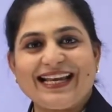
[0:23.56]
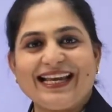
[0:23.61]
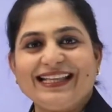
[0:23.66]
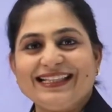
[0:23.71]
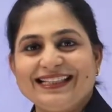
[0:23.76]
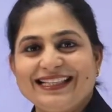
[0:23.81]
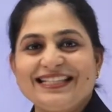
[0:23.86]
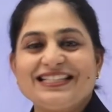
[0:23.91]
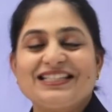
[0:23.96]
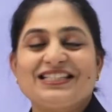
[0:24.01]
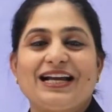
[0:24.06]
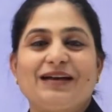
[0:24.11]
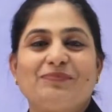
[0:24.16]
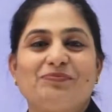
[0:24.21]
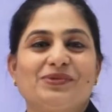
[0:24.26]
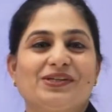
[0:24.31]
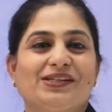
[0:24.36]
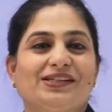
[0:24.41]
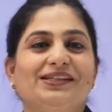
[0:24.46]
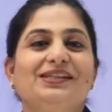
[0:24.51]
in this
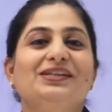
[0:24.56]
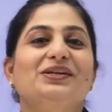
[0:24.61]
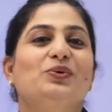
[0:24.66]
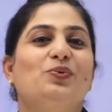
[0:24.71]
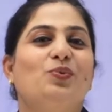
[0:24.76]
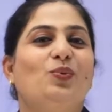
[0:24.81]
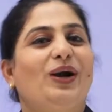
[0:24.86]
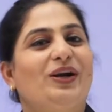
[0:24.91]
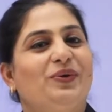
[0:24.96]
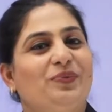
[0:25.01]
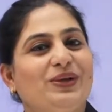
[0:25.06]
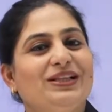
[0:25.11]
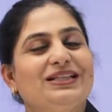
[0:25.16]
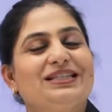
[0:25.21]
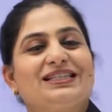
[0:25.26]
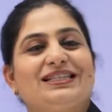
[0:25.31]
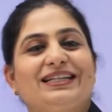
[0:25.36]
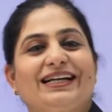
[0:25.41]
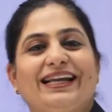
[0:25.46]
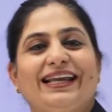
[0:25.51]
chapter what we'll
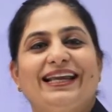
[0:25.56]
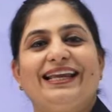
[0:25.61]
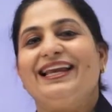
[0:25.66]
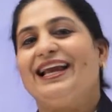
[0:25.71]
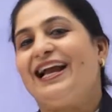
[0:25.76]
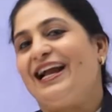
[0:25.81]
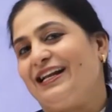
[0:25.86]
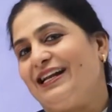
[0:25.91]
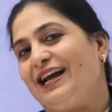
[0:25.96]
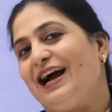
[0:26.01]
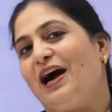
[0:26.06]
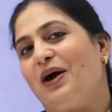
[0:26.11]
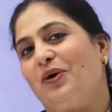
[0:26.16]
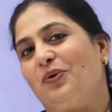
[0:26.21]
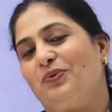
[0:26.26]
study and how.